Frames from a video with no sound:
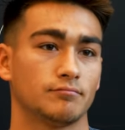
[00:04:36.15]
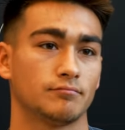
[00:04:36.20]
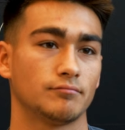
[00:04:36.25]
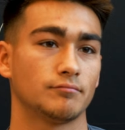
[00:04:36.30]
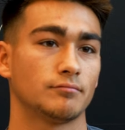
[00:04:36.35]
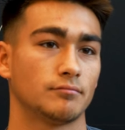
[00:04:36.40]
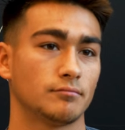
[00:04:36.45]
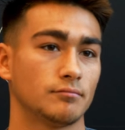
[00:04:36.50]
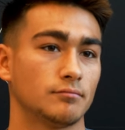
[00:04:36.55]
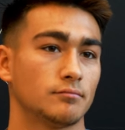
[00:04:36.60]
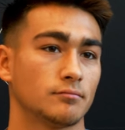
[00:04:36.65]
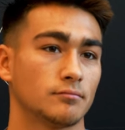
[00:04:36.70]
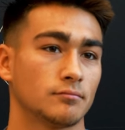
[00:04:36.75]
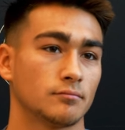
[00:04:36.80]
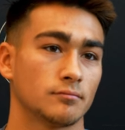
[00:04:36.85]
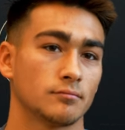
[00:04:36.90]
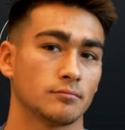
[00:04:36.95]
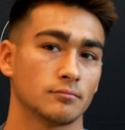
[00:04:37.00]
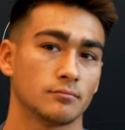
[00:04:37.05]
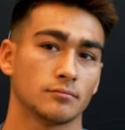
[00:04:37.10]
guys have to
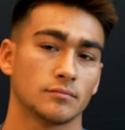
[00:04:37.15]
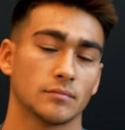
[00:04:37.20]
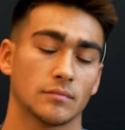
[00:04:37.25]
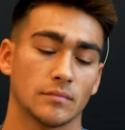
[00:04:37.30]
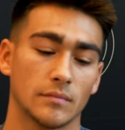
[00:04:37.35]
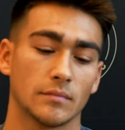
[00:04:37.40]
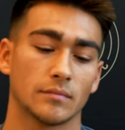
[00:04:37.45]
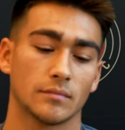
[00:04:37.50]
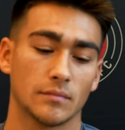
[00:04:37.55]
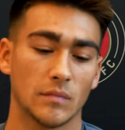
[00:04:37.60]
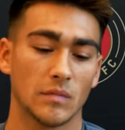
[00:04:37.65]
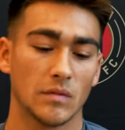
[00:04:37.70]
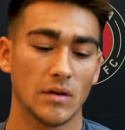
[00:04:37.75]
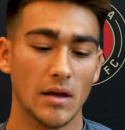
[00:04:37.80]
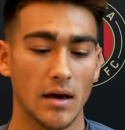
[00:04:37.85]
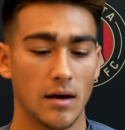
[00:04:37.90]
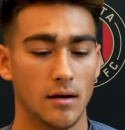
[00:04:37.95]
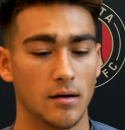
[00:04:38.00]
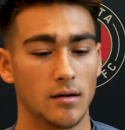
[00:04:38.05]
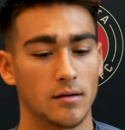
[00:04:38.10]
step up to the roles? Yeah.